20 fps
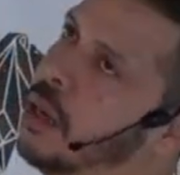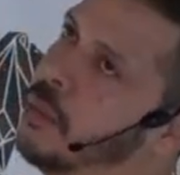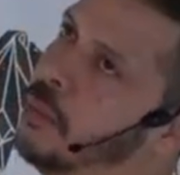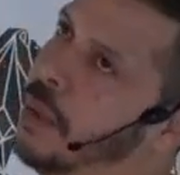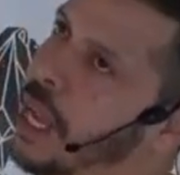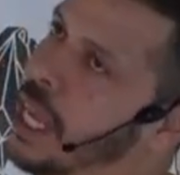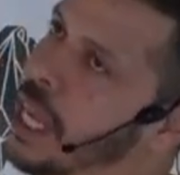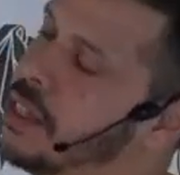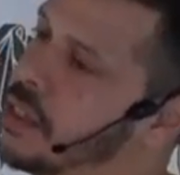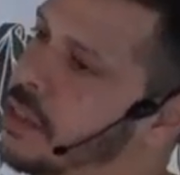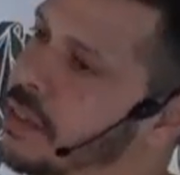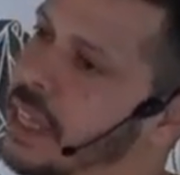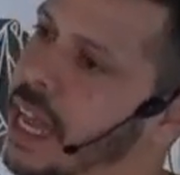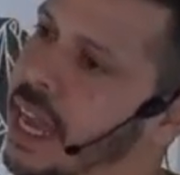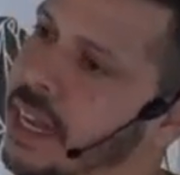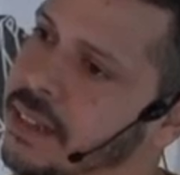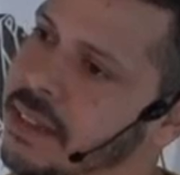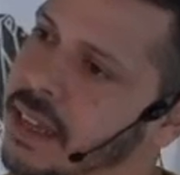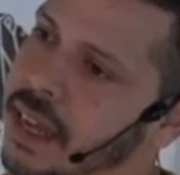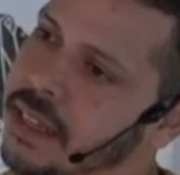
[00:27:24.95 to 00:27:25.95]
based on
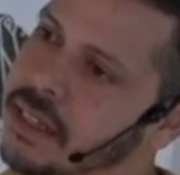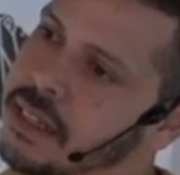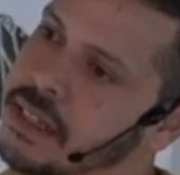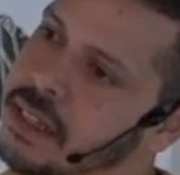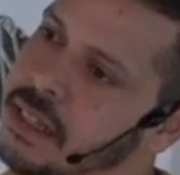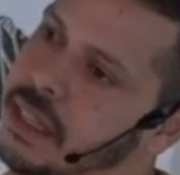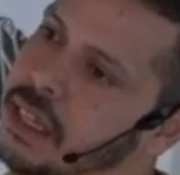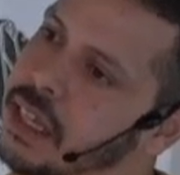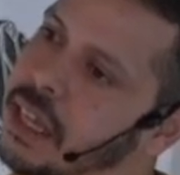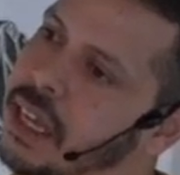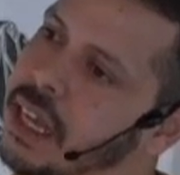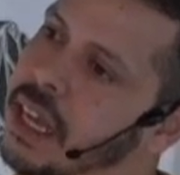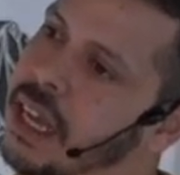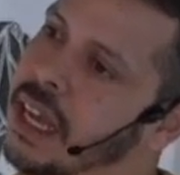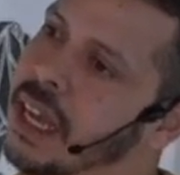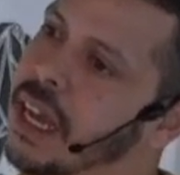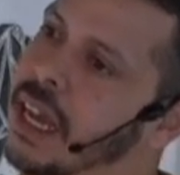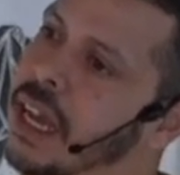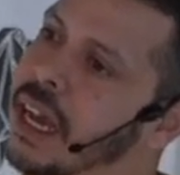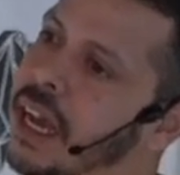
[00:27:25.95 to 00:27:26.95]
that text,
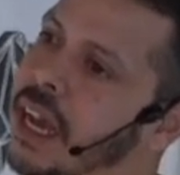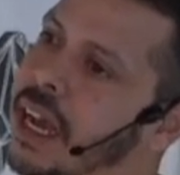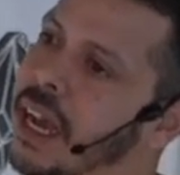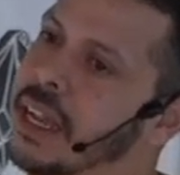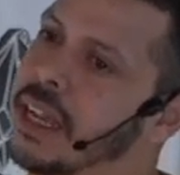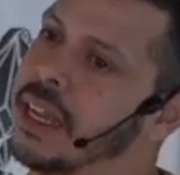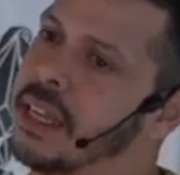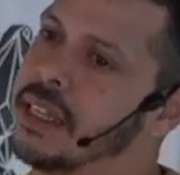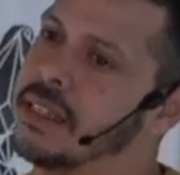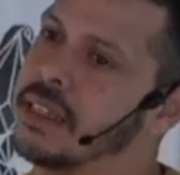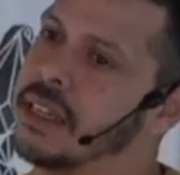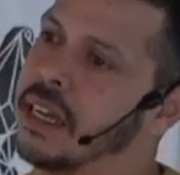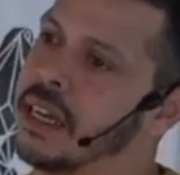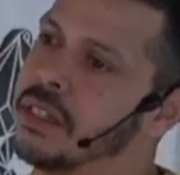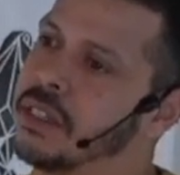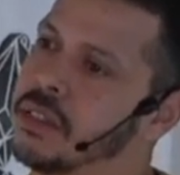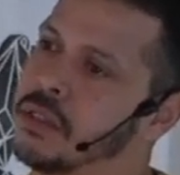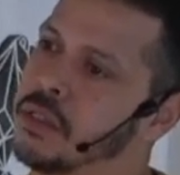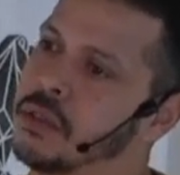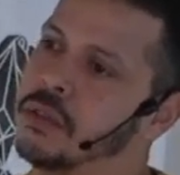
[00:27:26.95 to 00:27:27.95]
I can start to
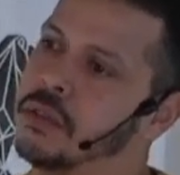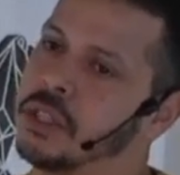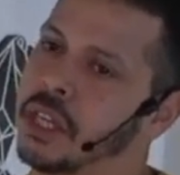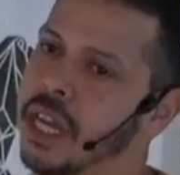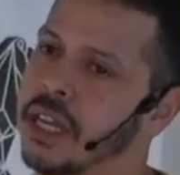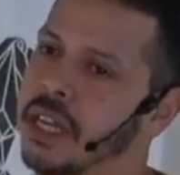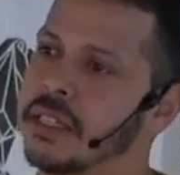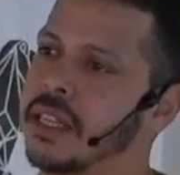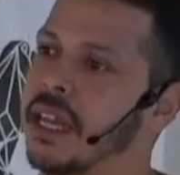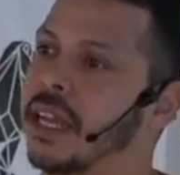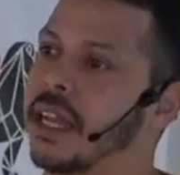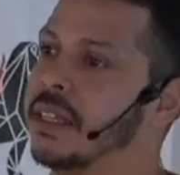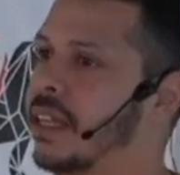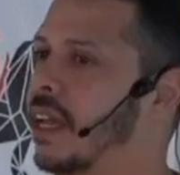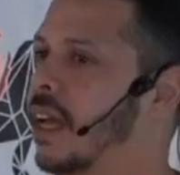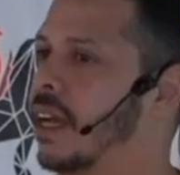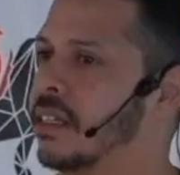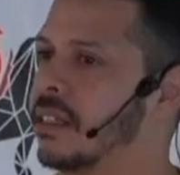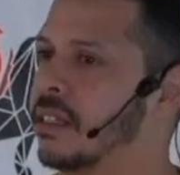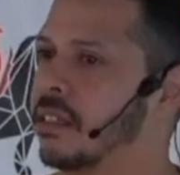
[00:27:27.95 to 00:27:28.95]
suggest like
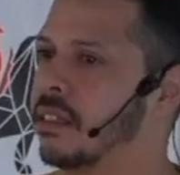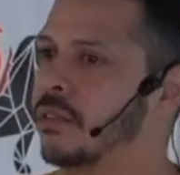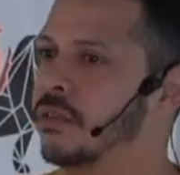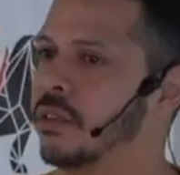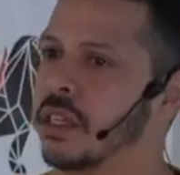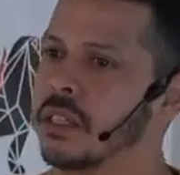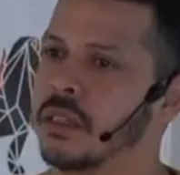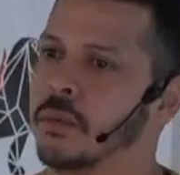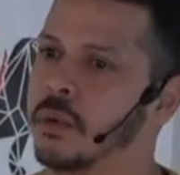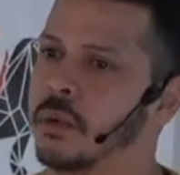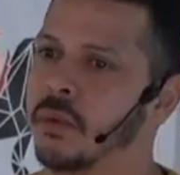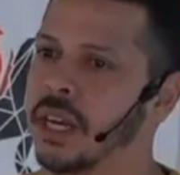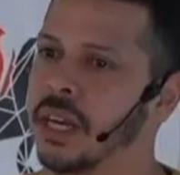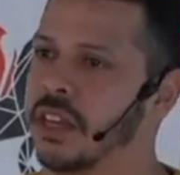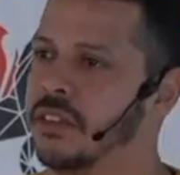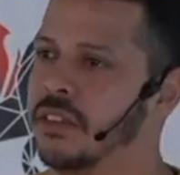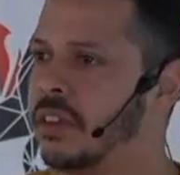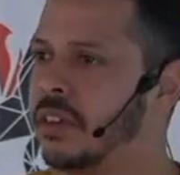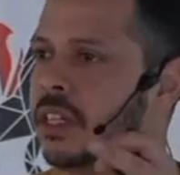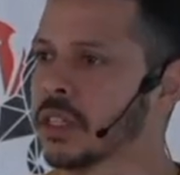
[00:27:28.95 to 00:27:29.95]
tags. For example, when I
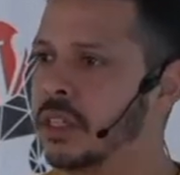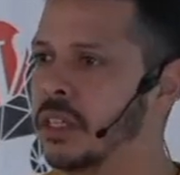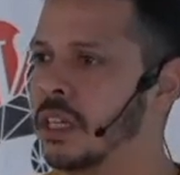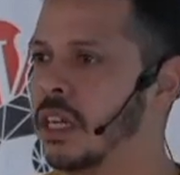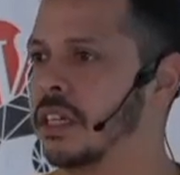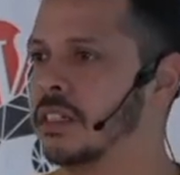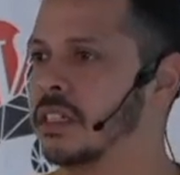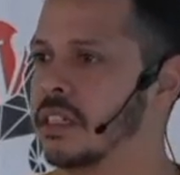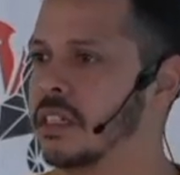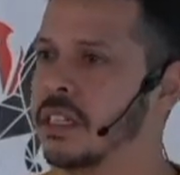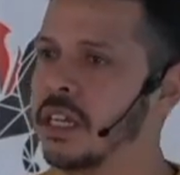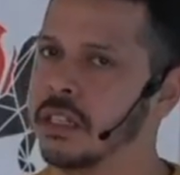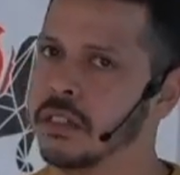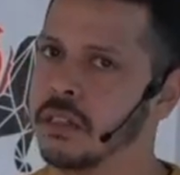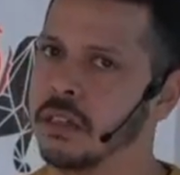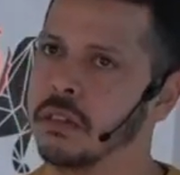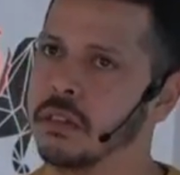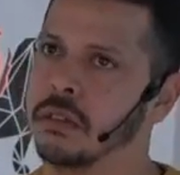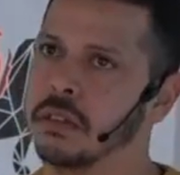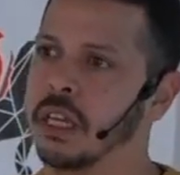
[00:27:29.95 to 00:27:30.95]
finish, I just ask,
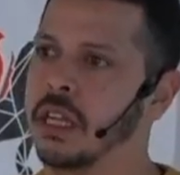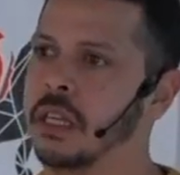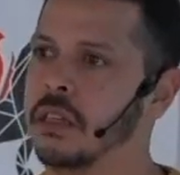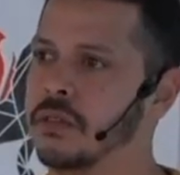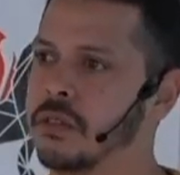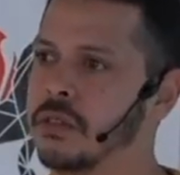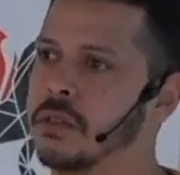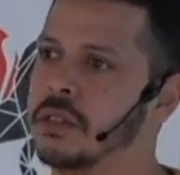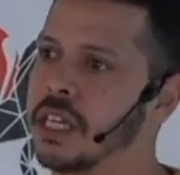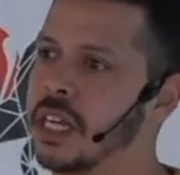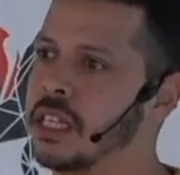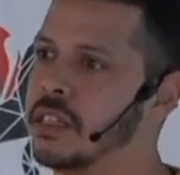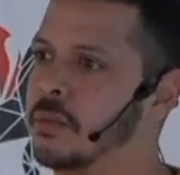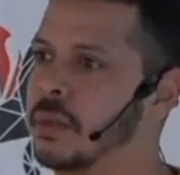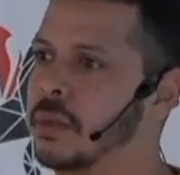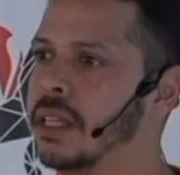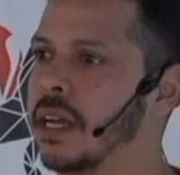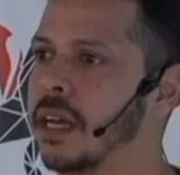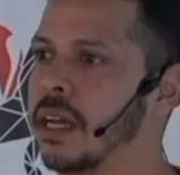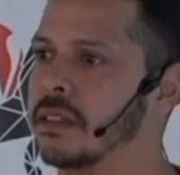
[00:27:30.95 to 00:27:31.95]
oh, can you suggest me
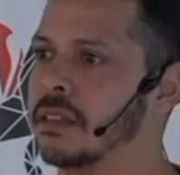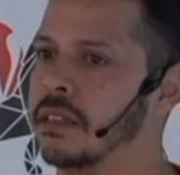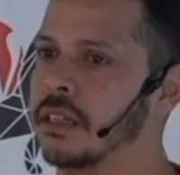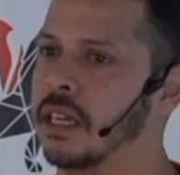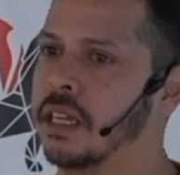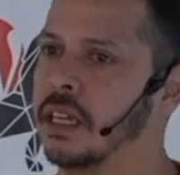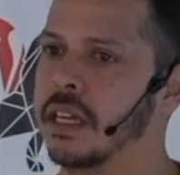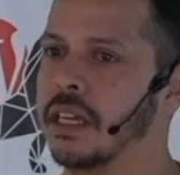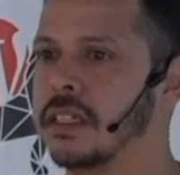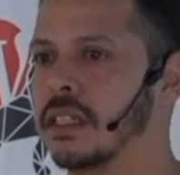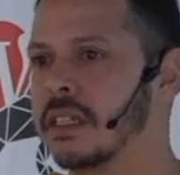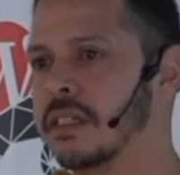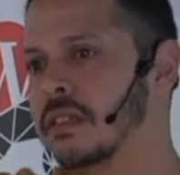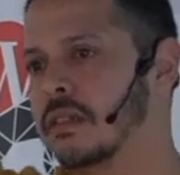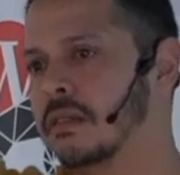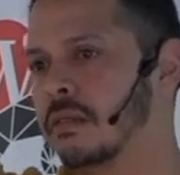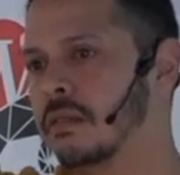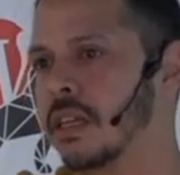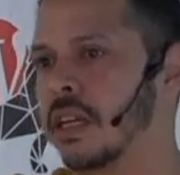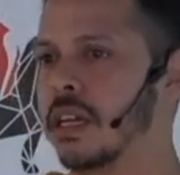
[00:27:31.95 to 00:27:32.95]
tags? And I
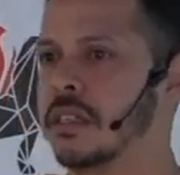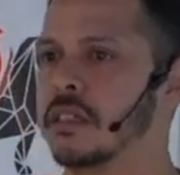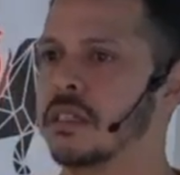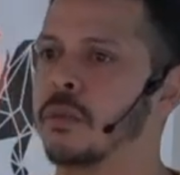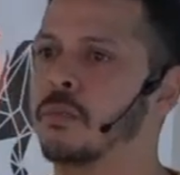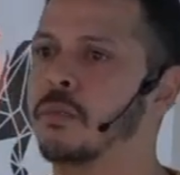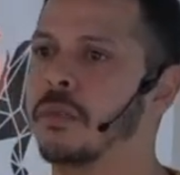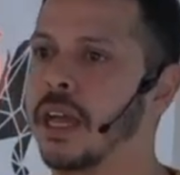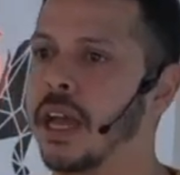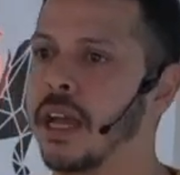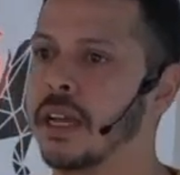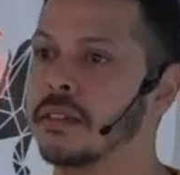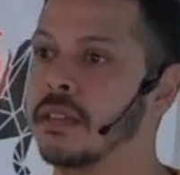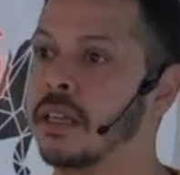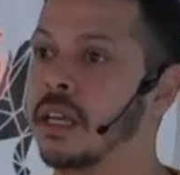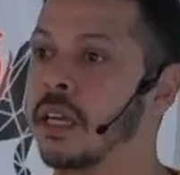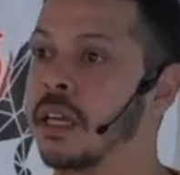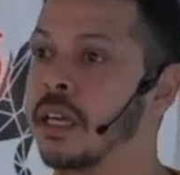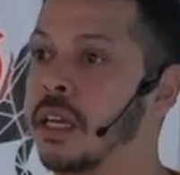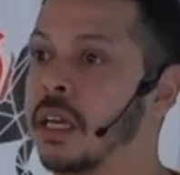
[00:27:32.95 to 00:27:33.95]
just get some tags
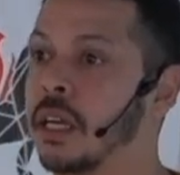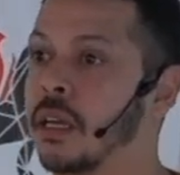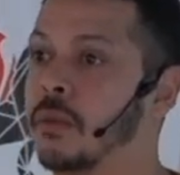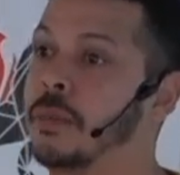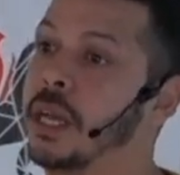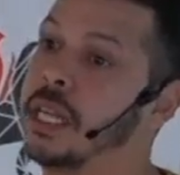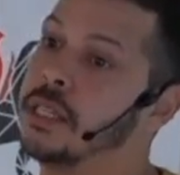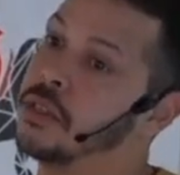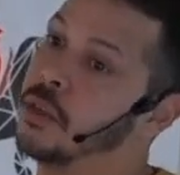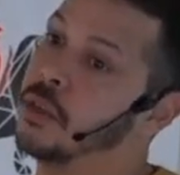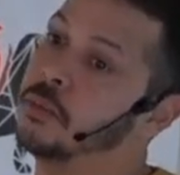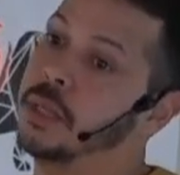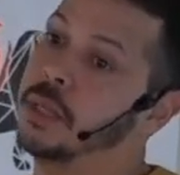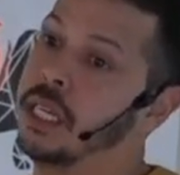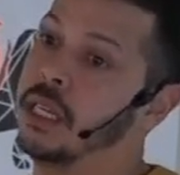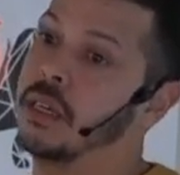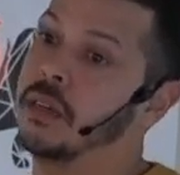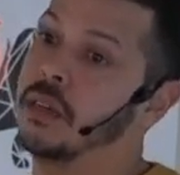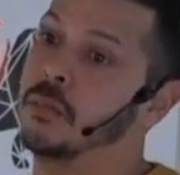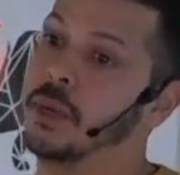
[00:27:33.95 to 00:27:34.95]
based on me,
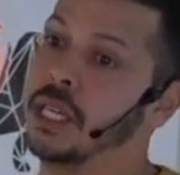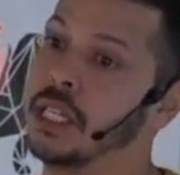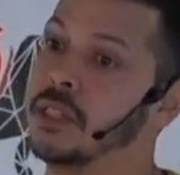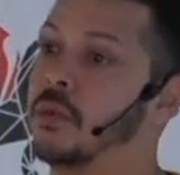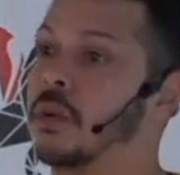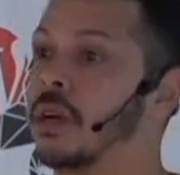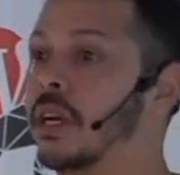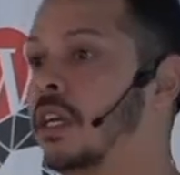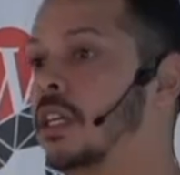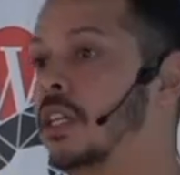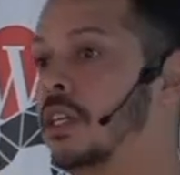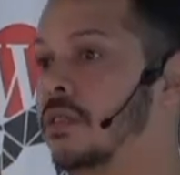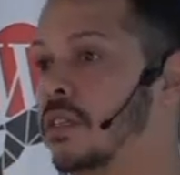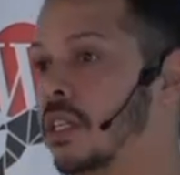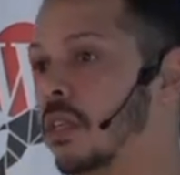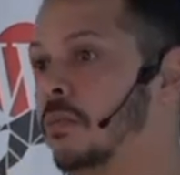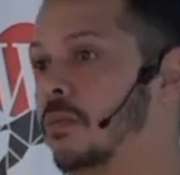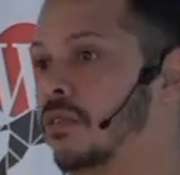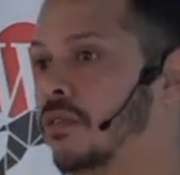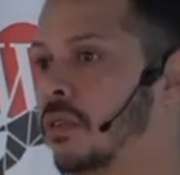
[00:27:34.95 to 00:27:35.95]
based on what I
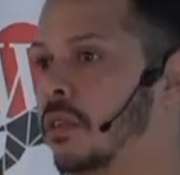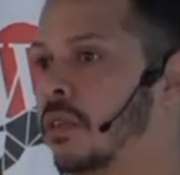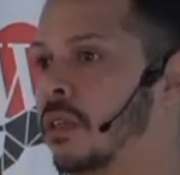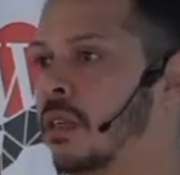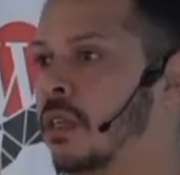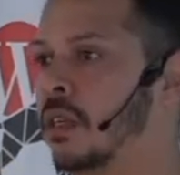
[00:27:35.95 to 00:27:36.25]
used before.